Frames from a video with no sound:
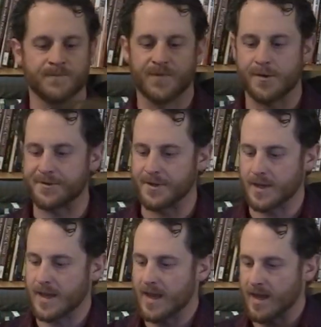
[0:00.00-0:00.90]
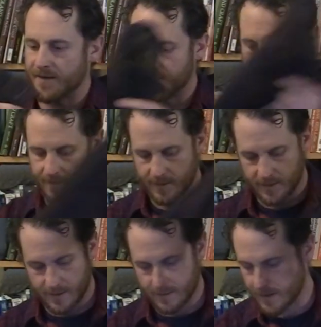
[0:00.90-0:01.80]
First thing I have
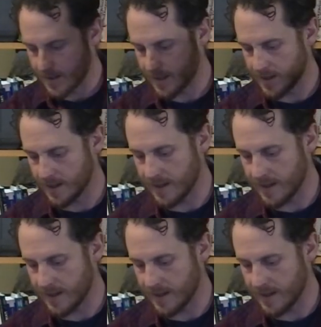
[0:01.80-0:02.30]
right out of the